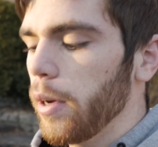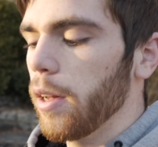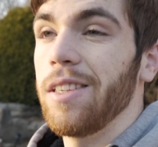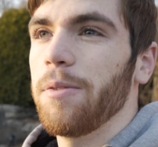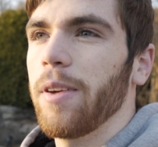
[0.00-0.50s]
pretty
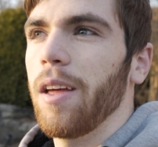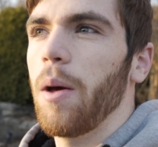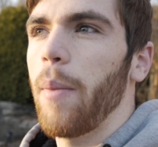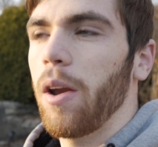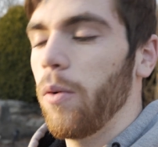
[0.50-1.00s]
significant
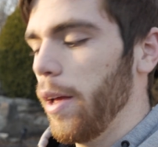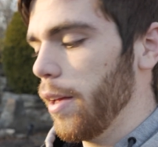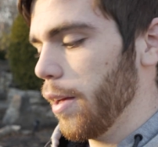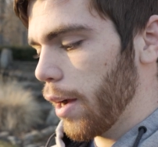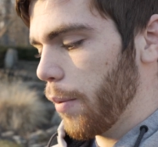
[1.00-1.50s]
amount of
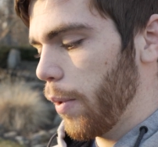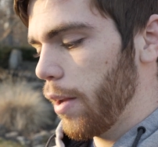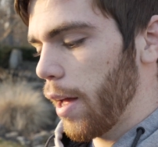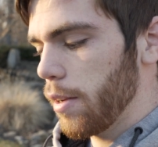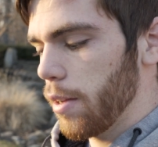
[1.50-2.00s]
weight. I uh,
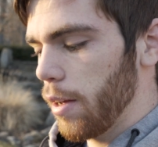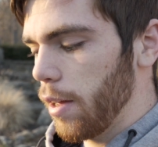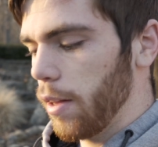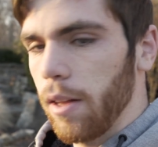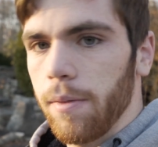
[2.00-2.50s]
compared that to
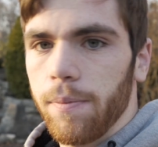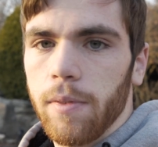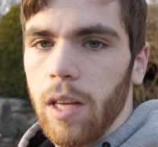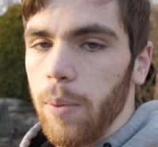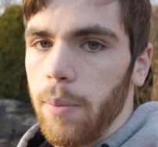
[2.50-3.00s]
the
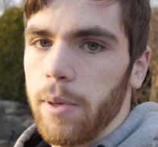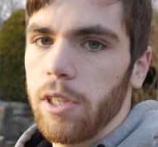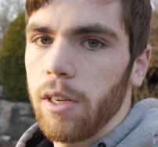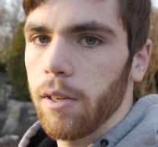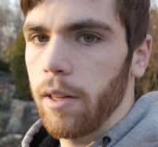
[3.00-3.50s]

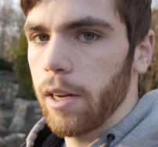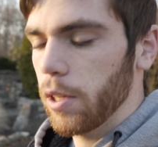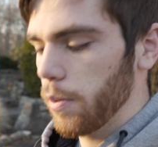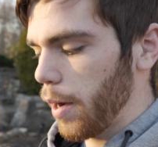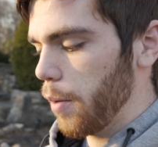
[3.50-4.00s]
EPPG or
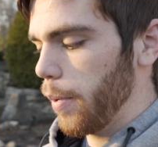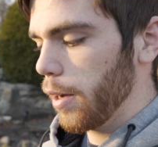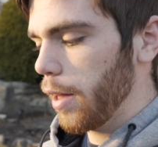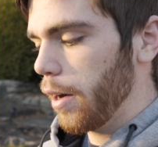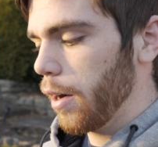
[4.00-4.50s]
electric powered
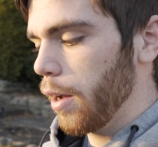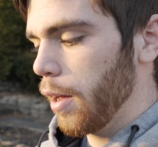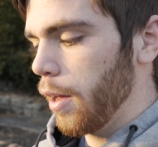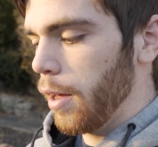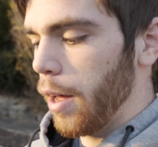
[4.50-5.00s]
paraglider.
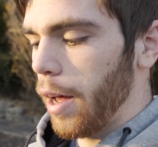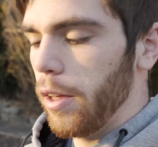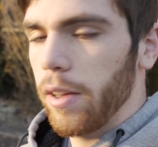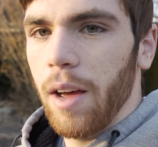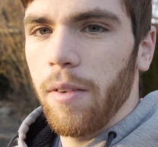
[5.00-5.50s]
Uh,
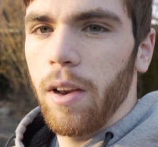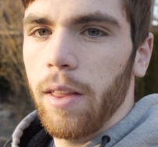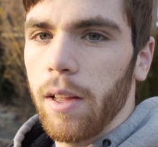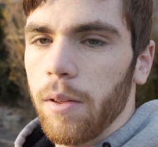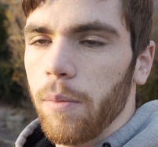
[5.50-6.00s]
you can have
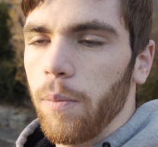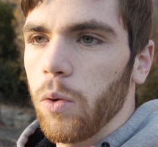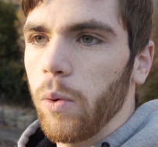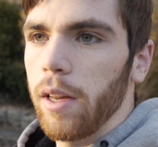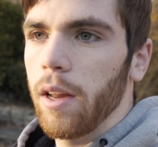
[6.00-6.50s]
anything
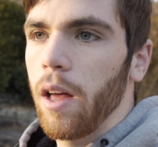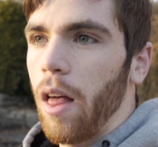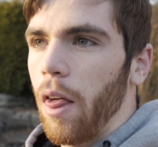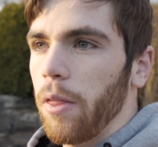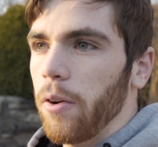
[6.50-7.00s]
between
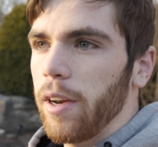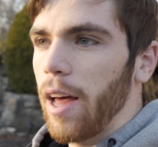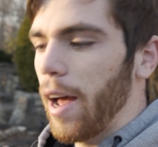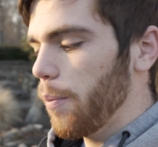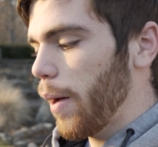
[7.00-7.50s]

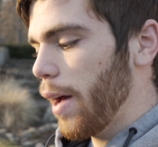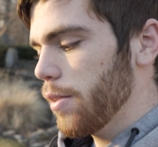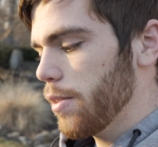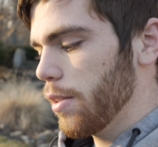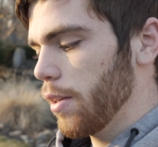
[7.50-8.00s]
39
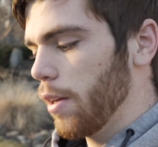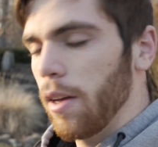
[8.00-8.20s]
pounds